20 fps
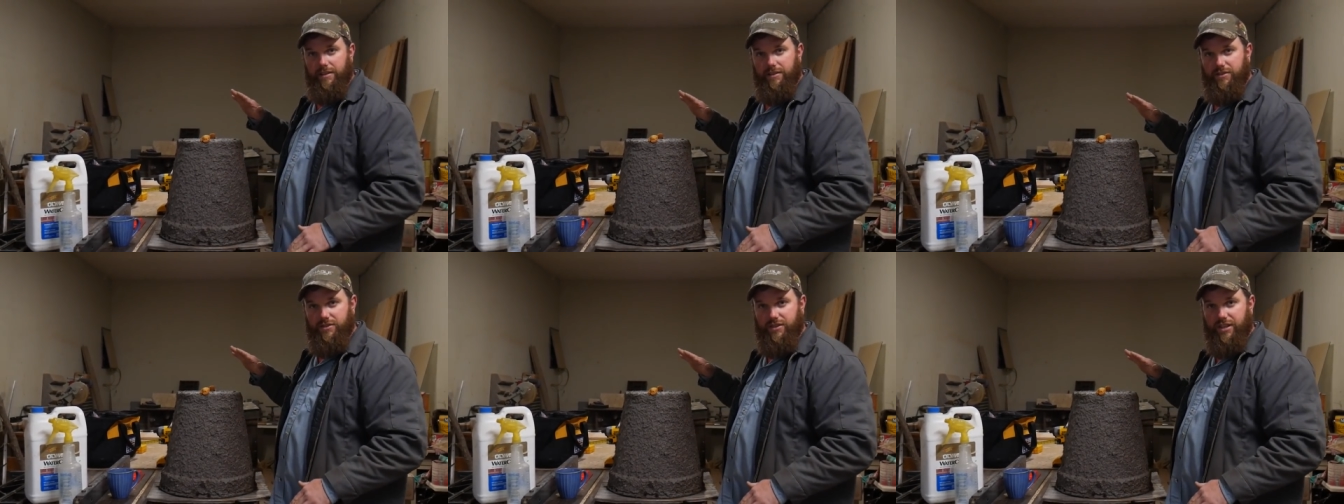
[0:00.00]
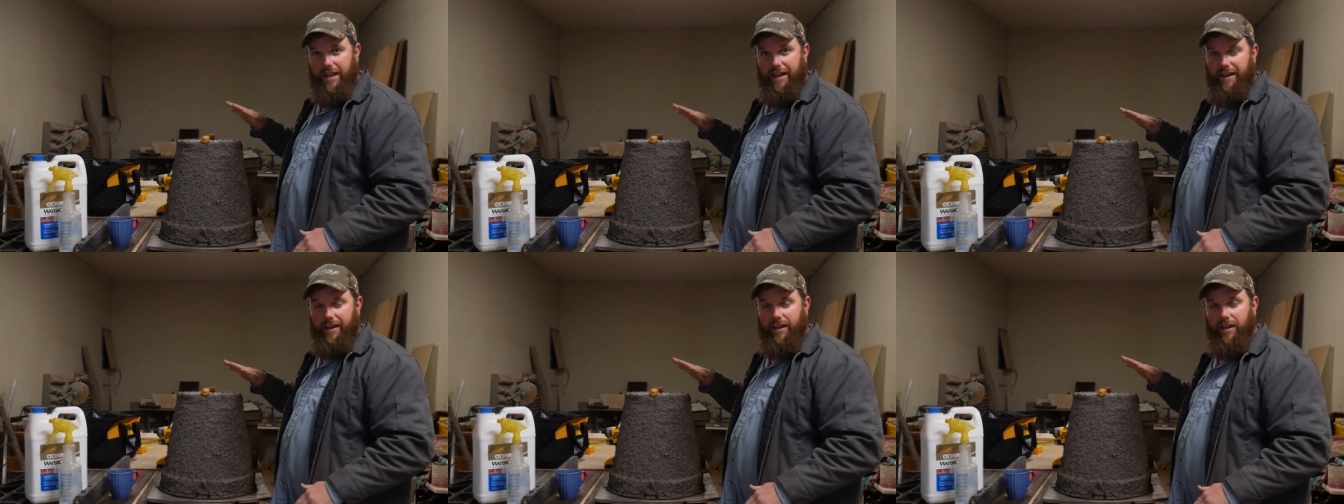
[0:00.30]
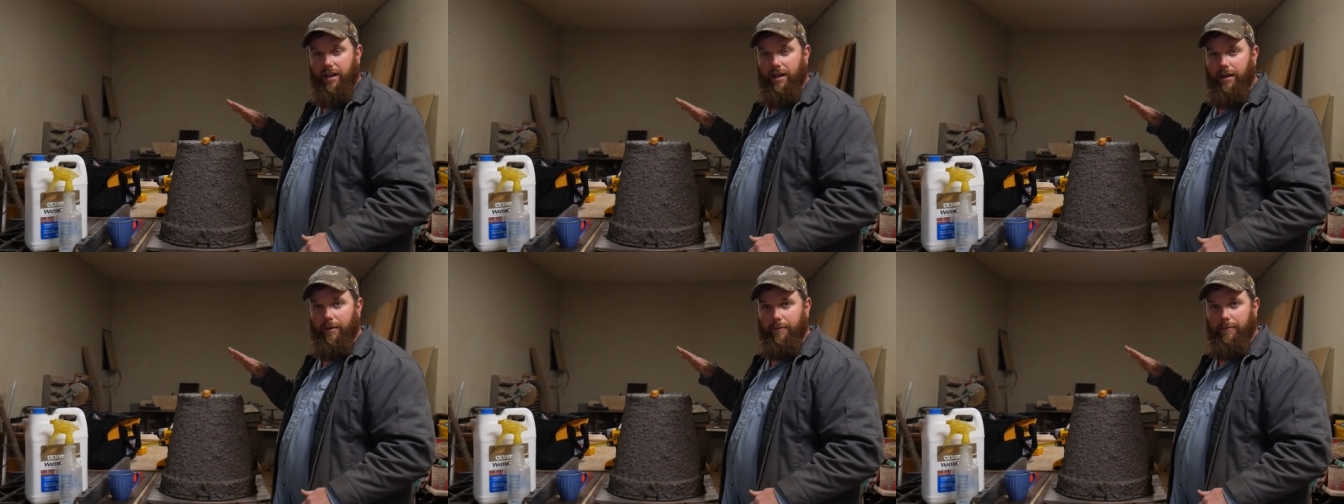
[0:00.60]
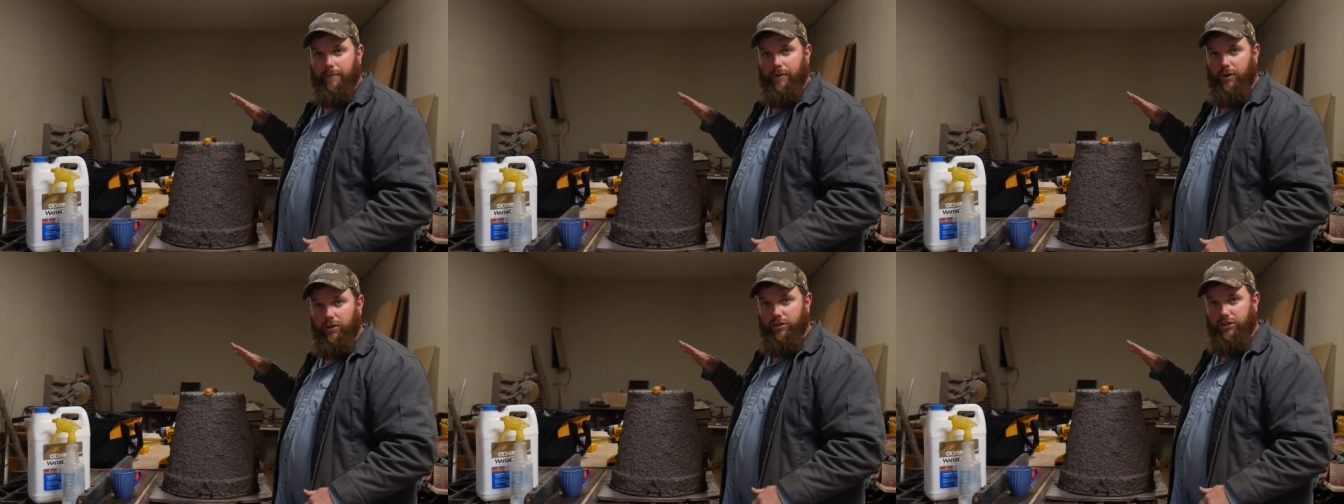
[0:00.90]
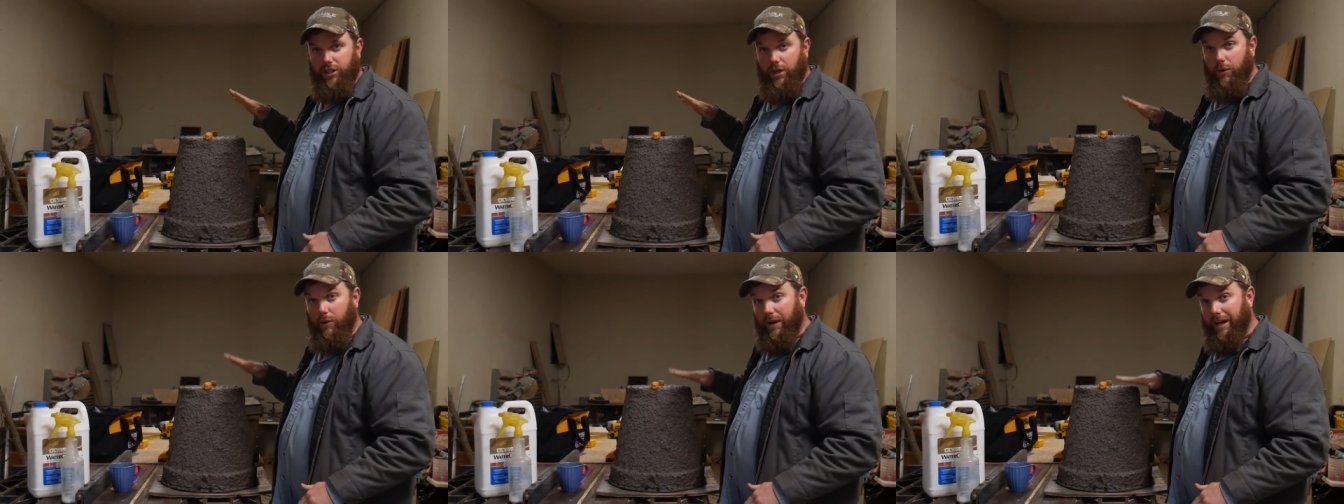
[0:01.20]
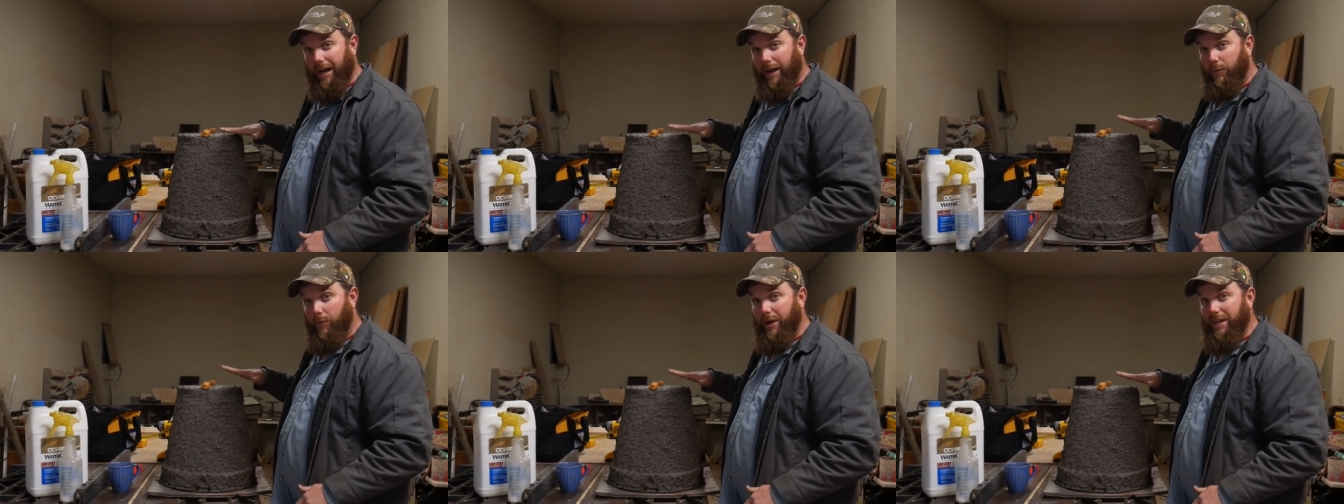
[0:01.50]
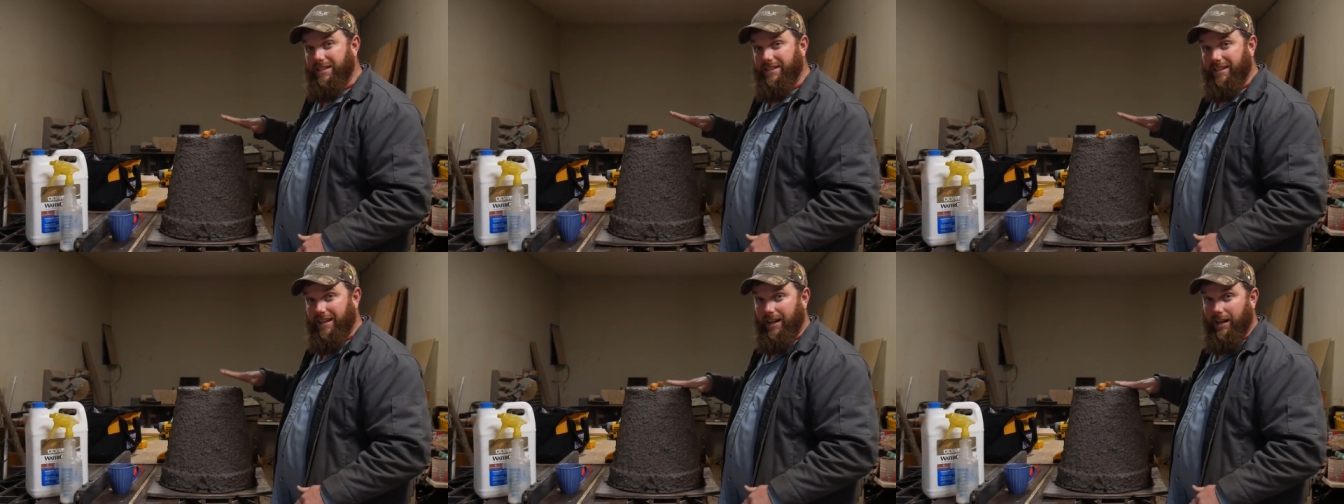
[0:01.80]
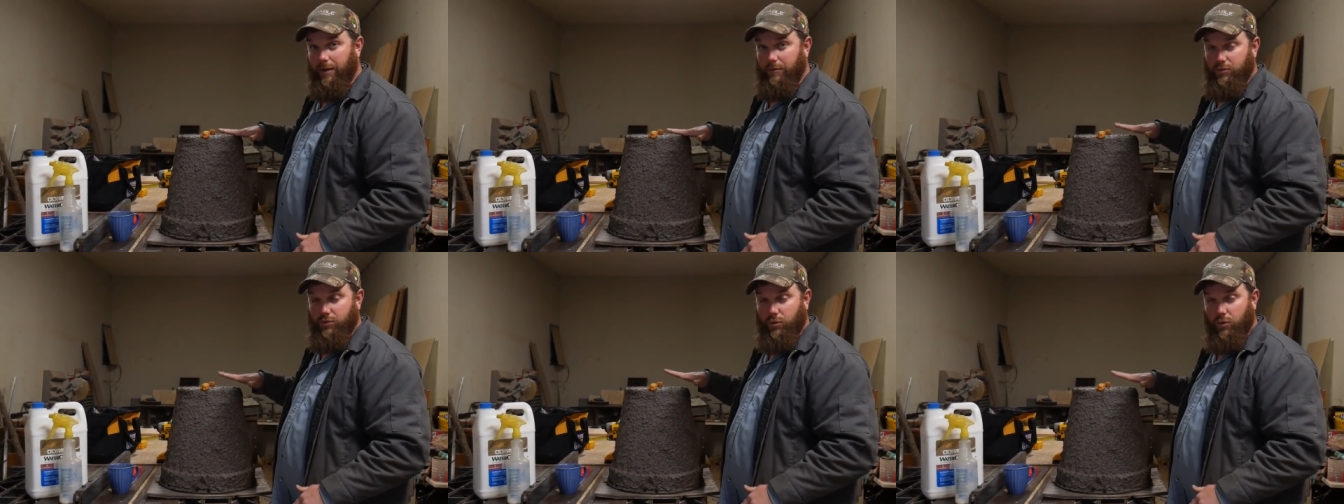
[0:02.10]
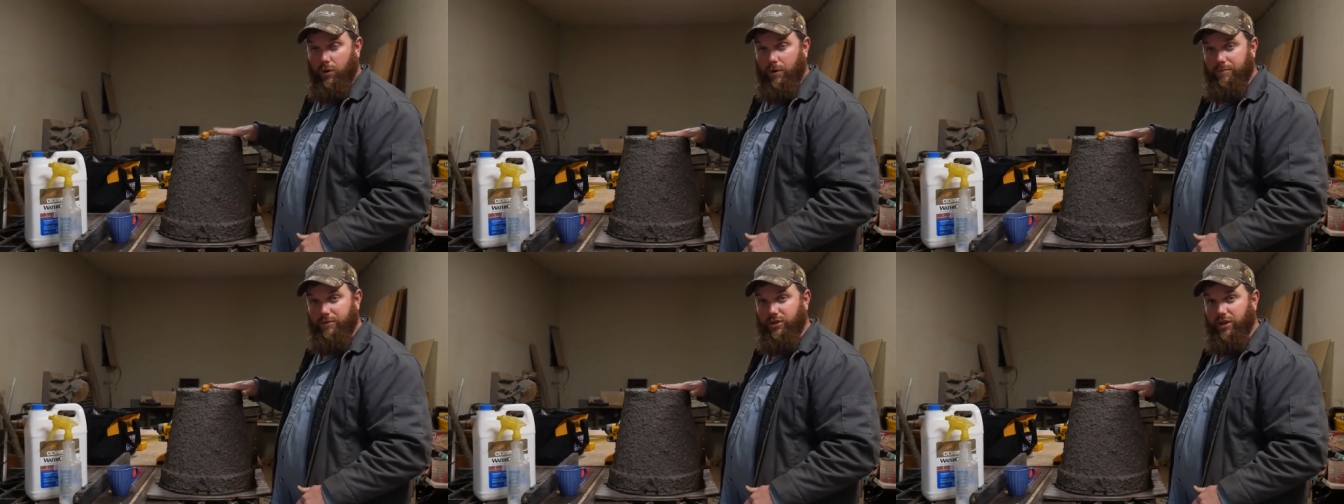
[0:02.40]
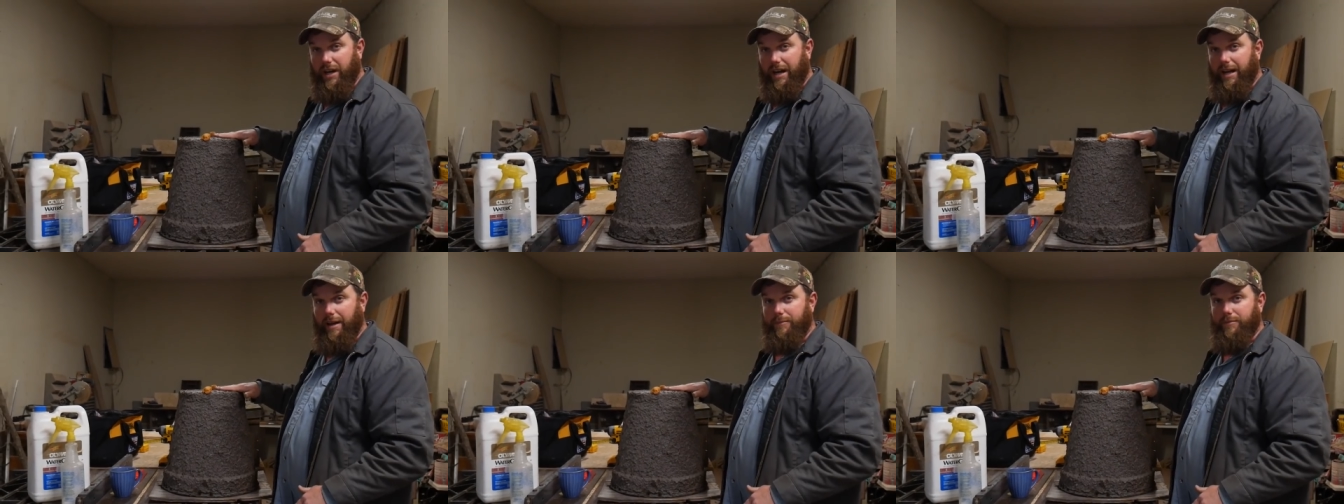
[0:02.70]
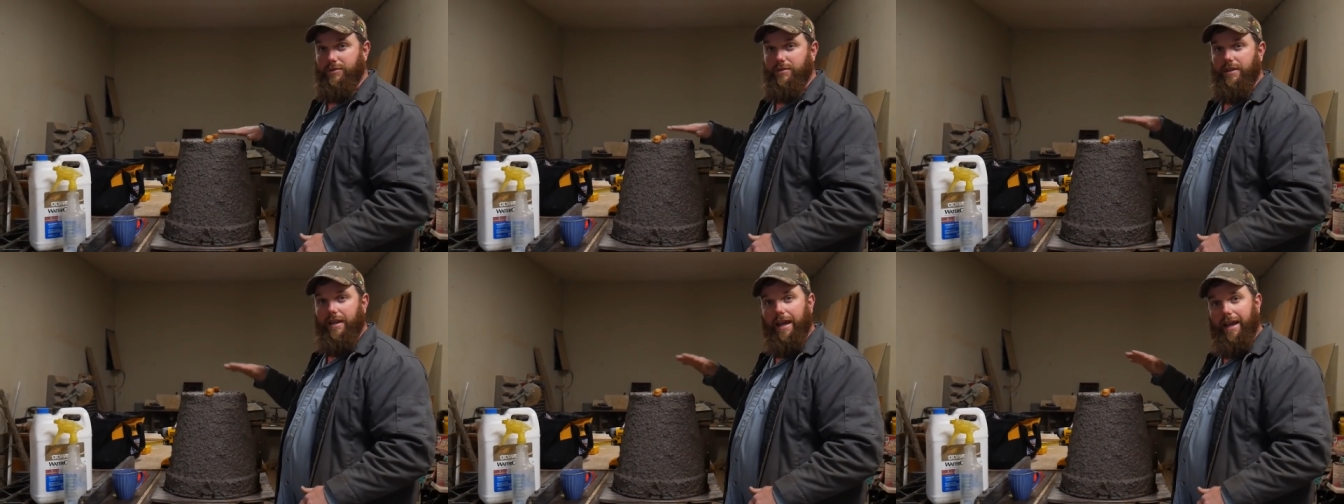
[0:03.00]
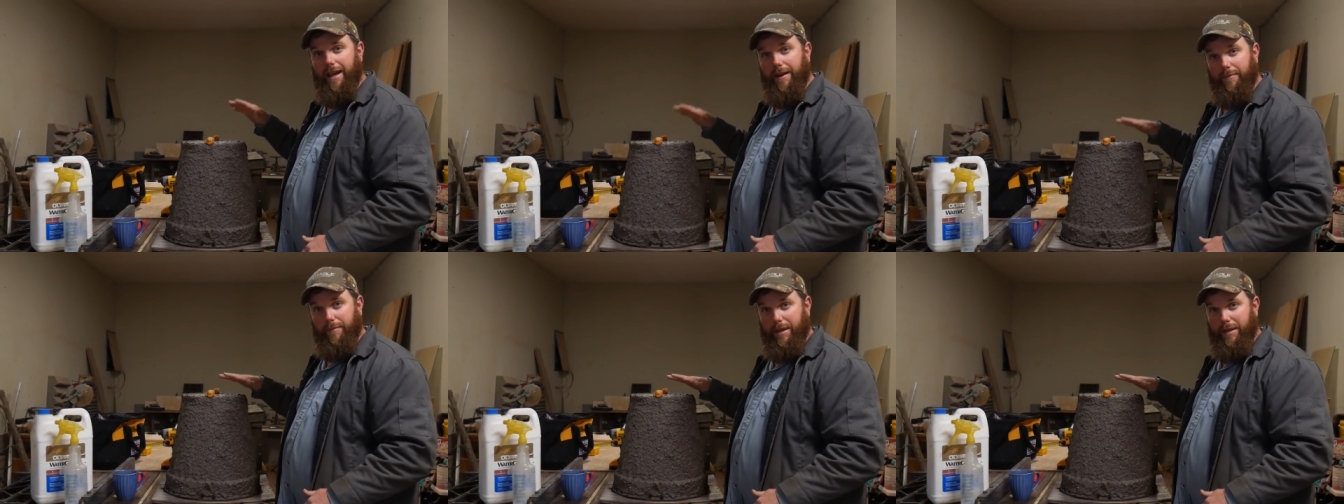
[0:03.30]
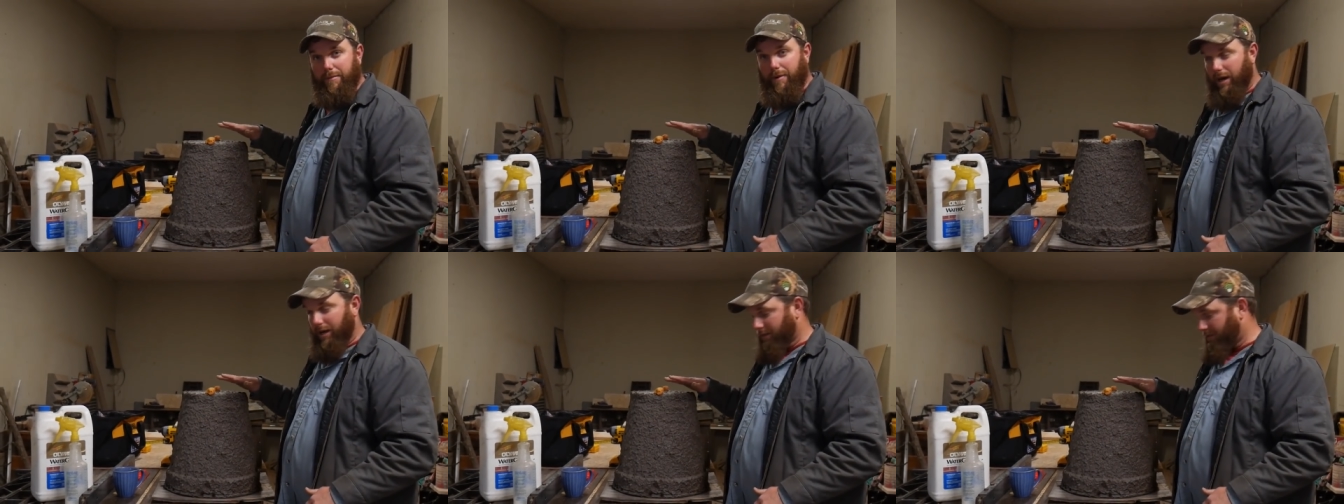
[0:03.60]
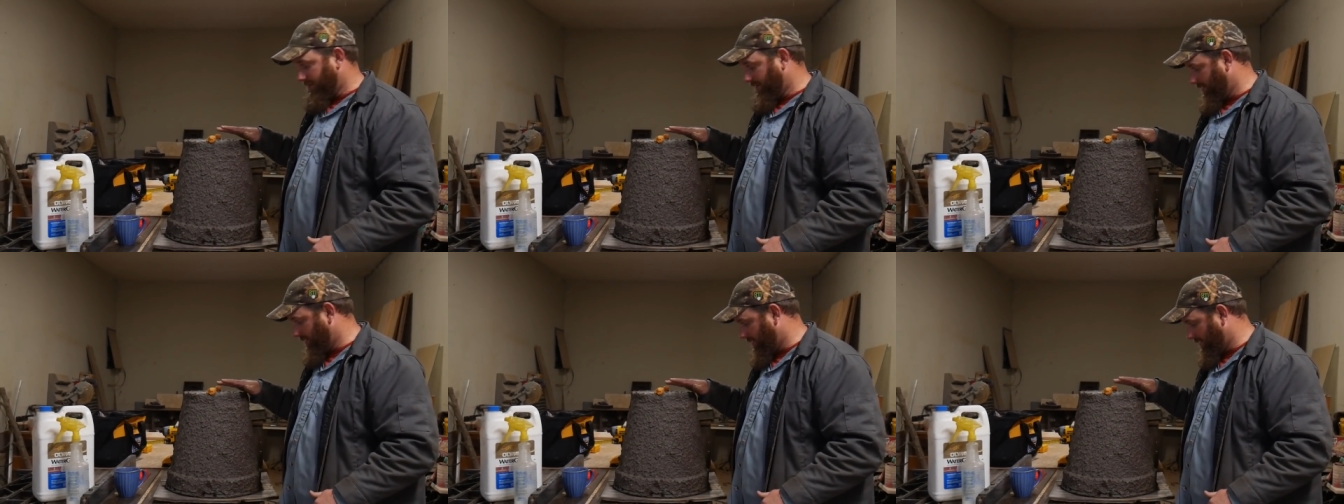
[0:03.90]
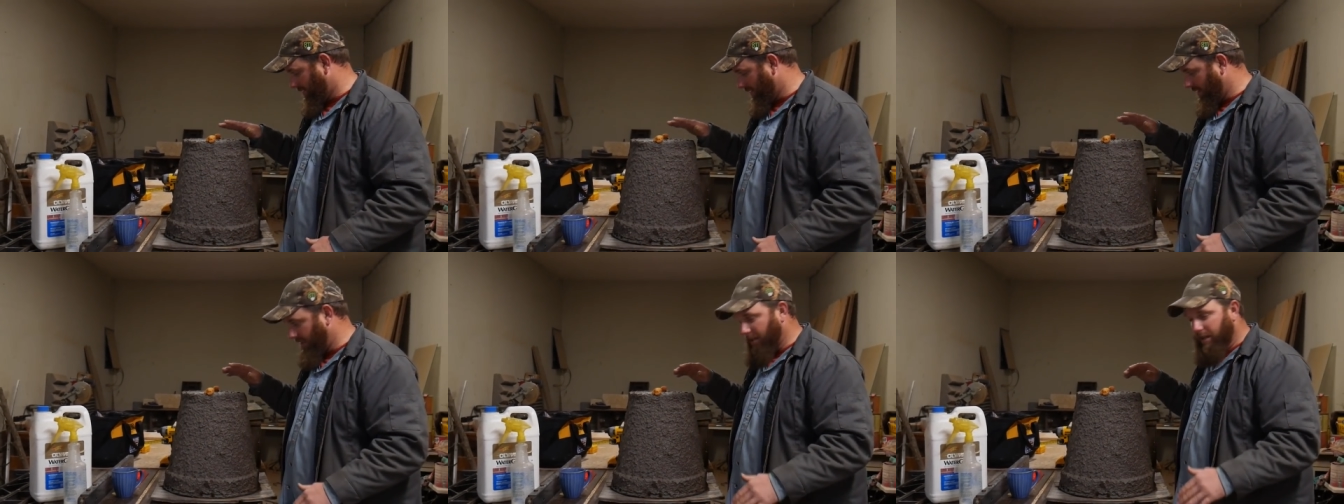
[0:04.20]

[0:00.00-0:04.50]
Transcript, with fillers: setting up or showing how we set up swarm traps and bee boxes.